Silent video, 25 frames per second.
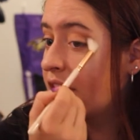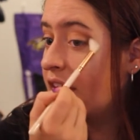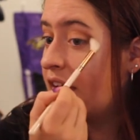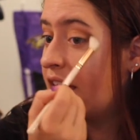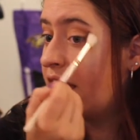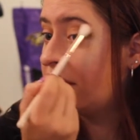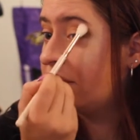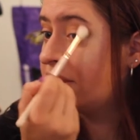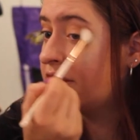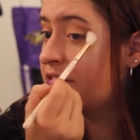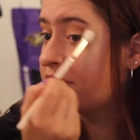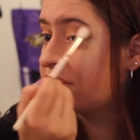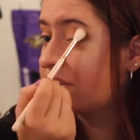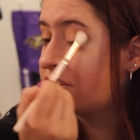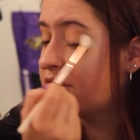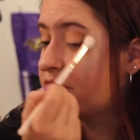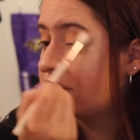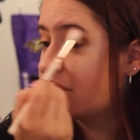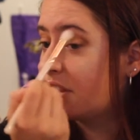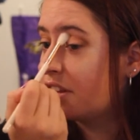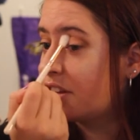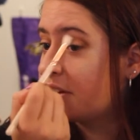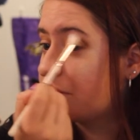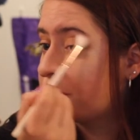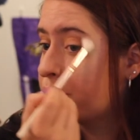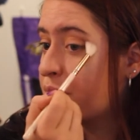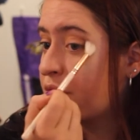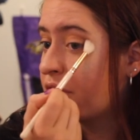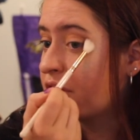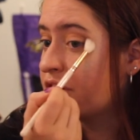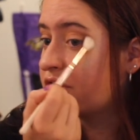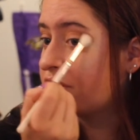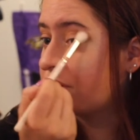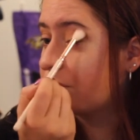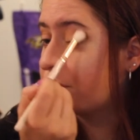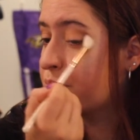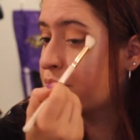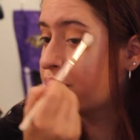And this brush
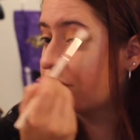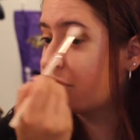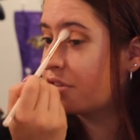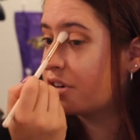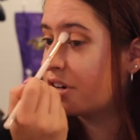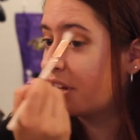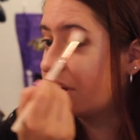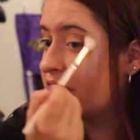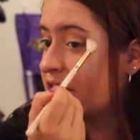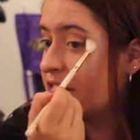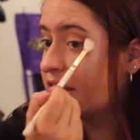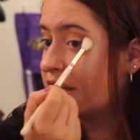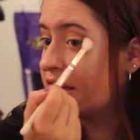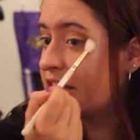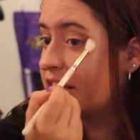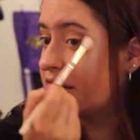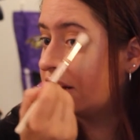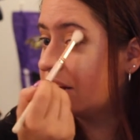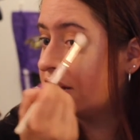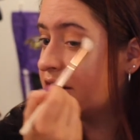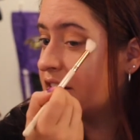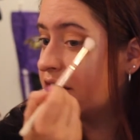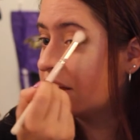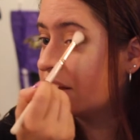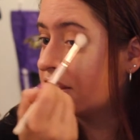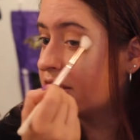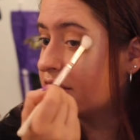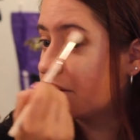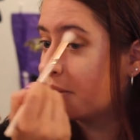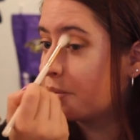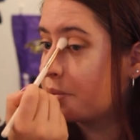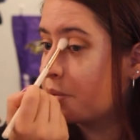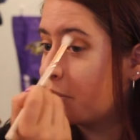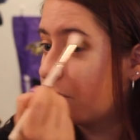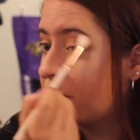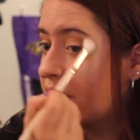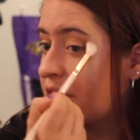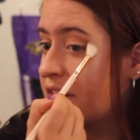is pretty clean at this
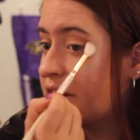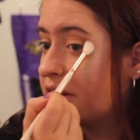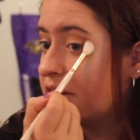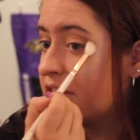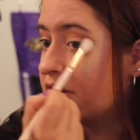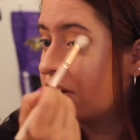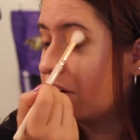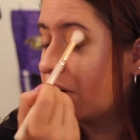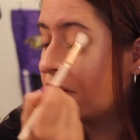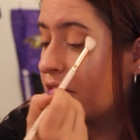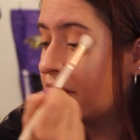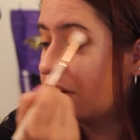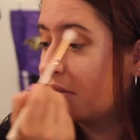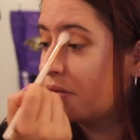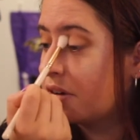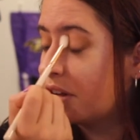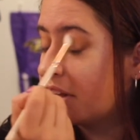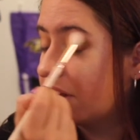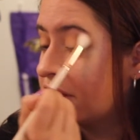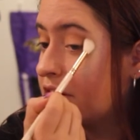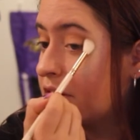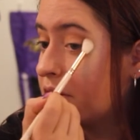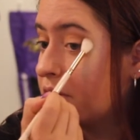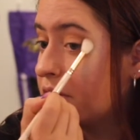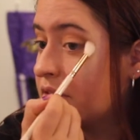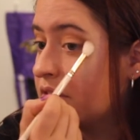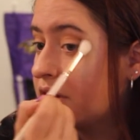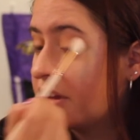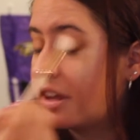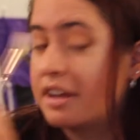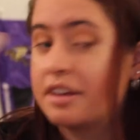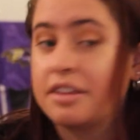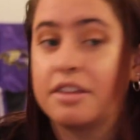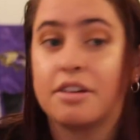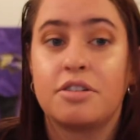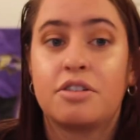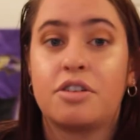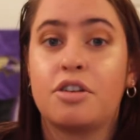point, so I really don't,
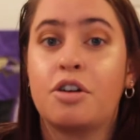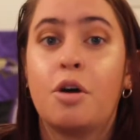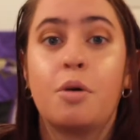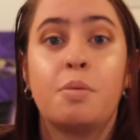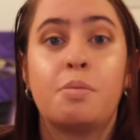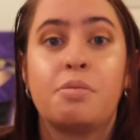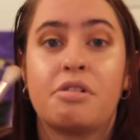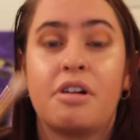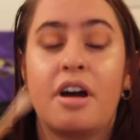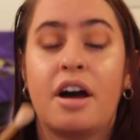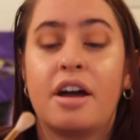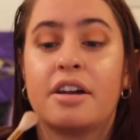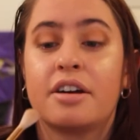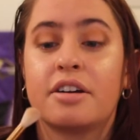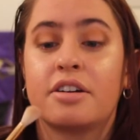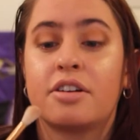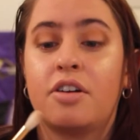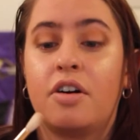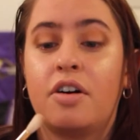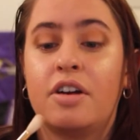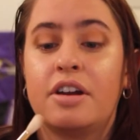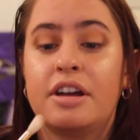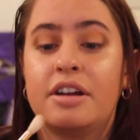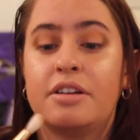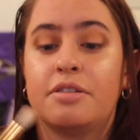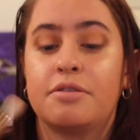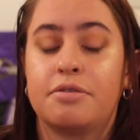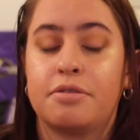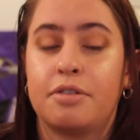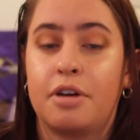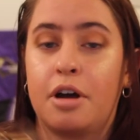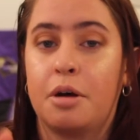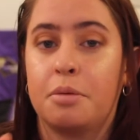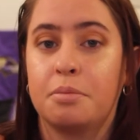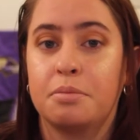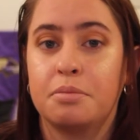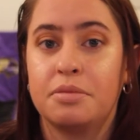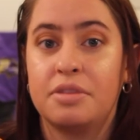there's no product on it
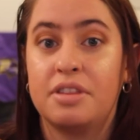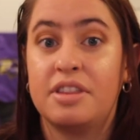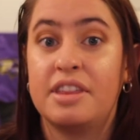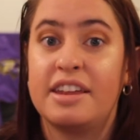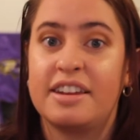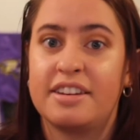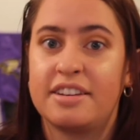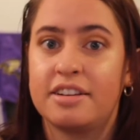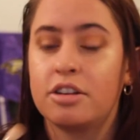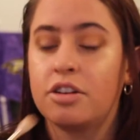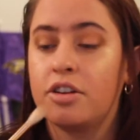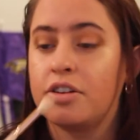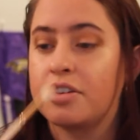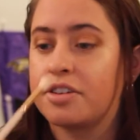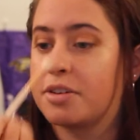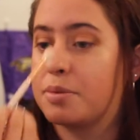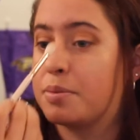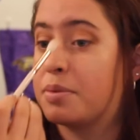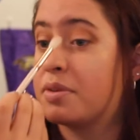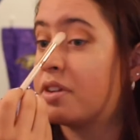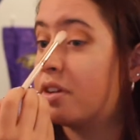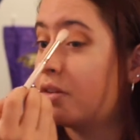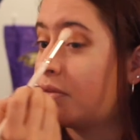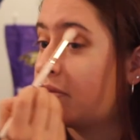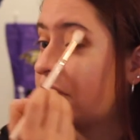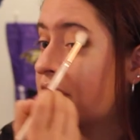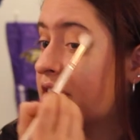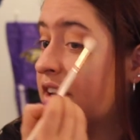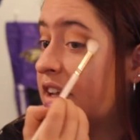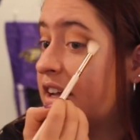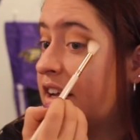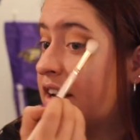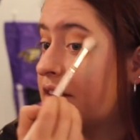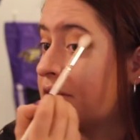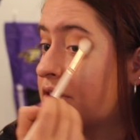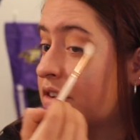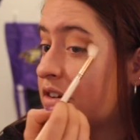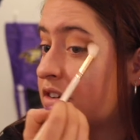from this look specifically.
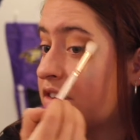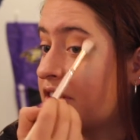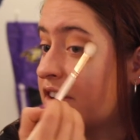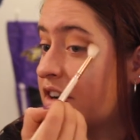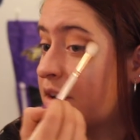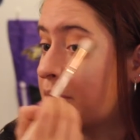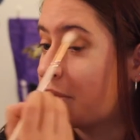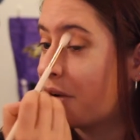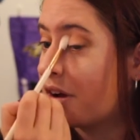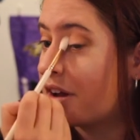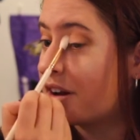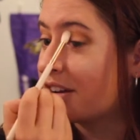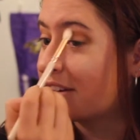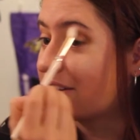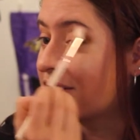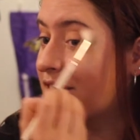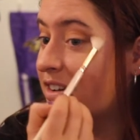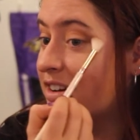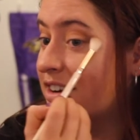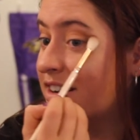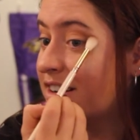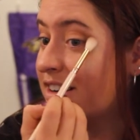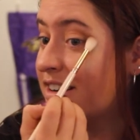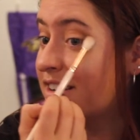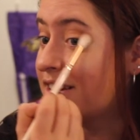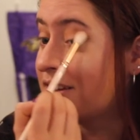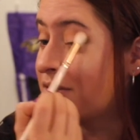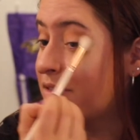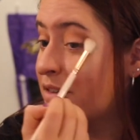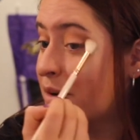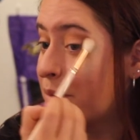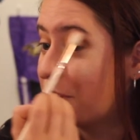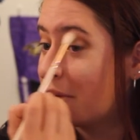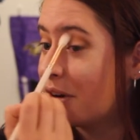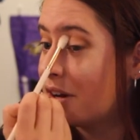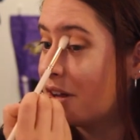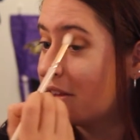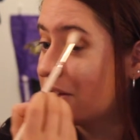If there's any product on it, it's
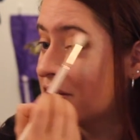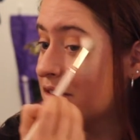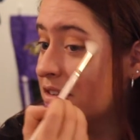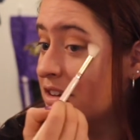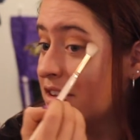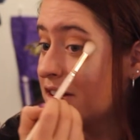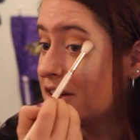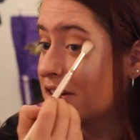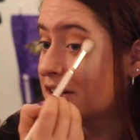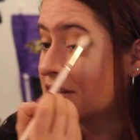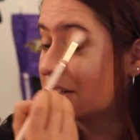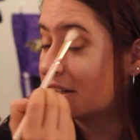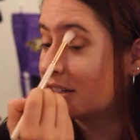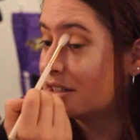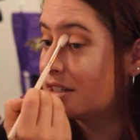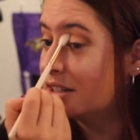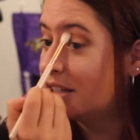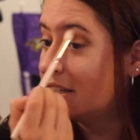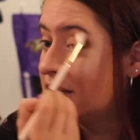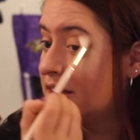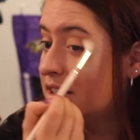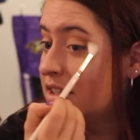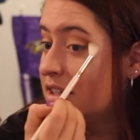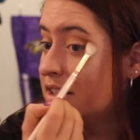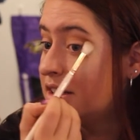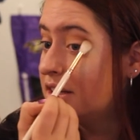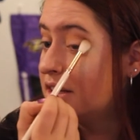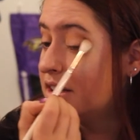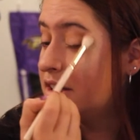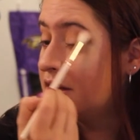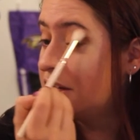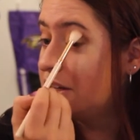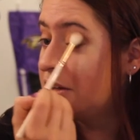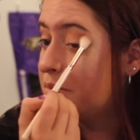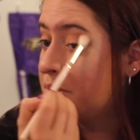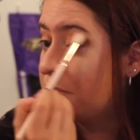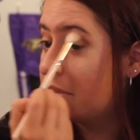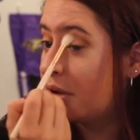from another look.
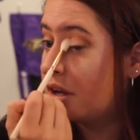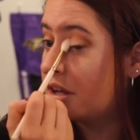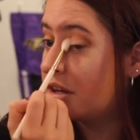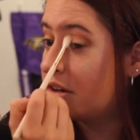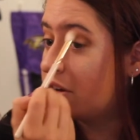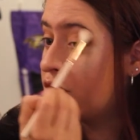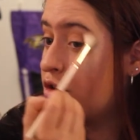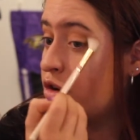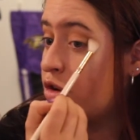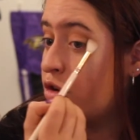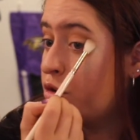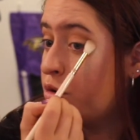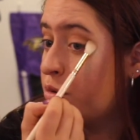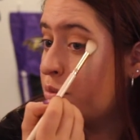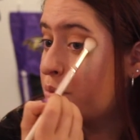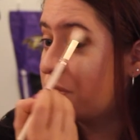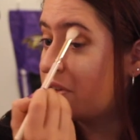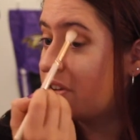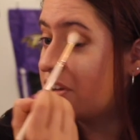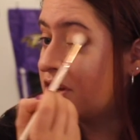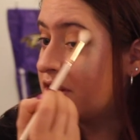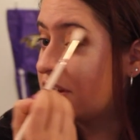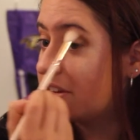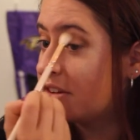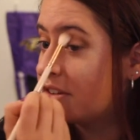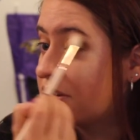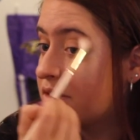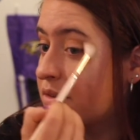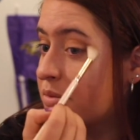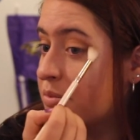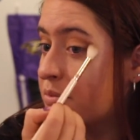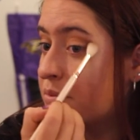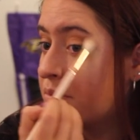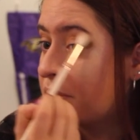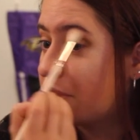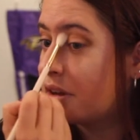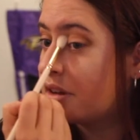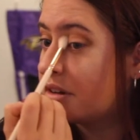But oopsies.
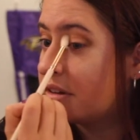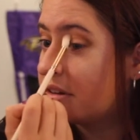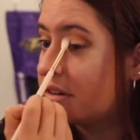But